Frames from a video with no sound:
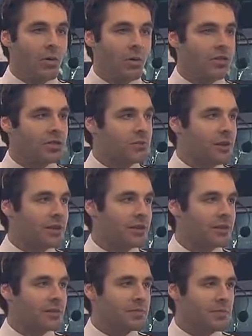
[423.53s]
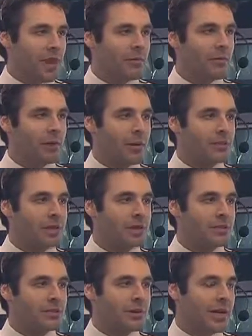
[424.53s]
We're just waiting on some software
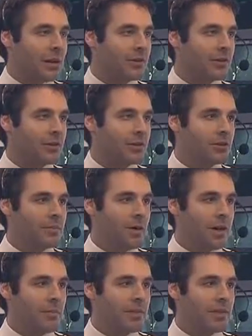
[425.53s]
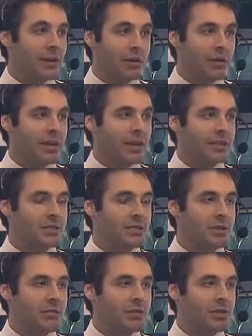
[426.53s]
updates to account for the new pump, and then early next
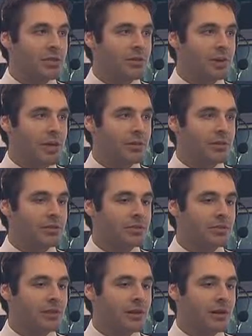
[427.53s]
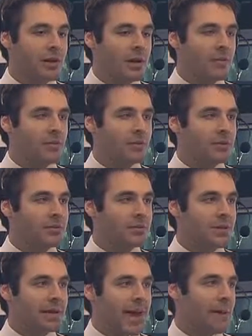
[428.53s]
week we should be able to produce
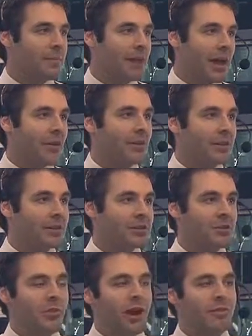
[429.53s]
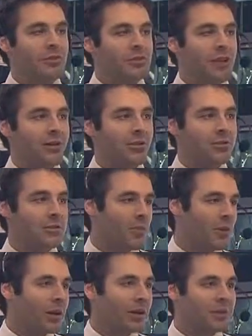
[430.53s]
a happy, healthy 2 Bravo channel
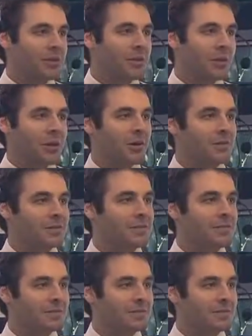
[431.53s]
supporting its own loads.